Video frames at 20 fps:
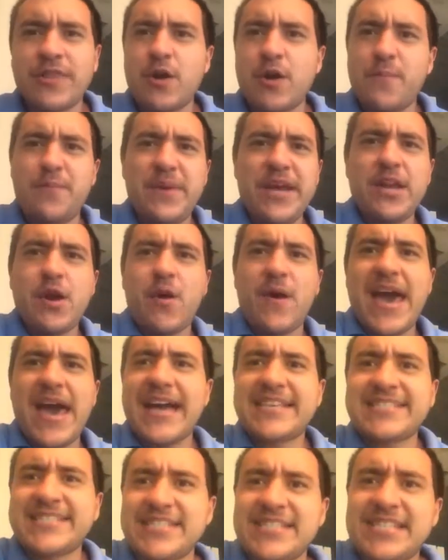There would be no
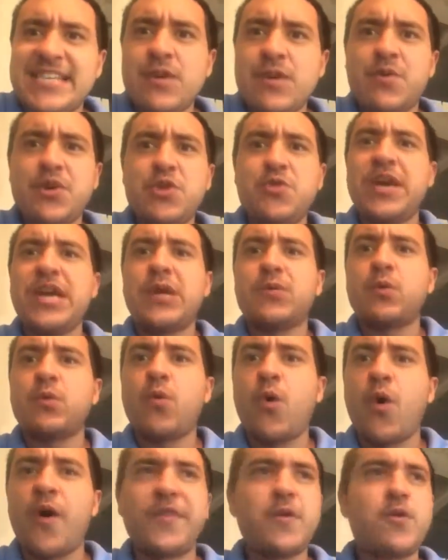ecstasy when you get a
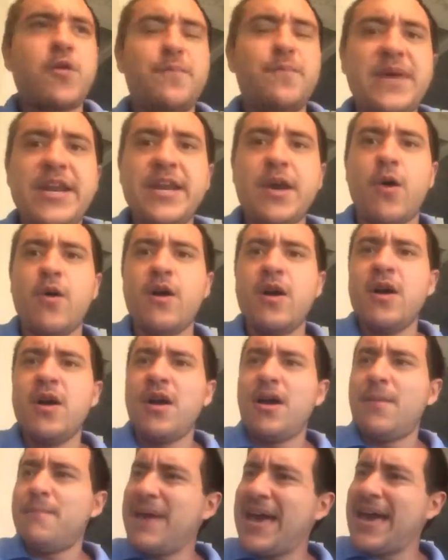reward. There would be no,
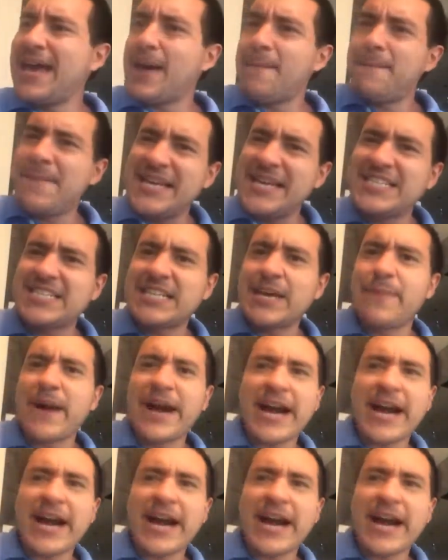man, I messed up.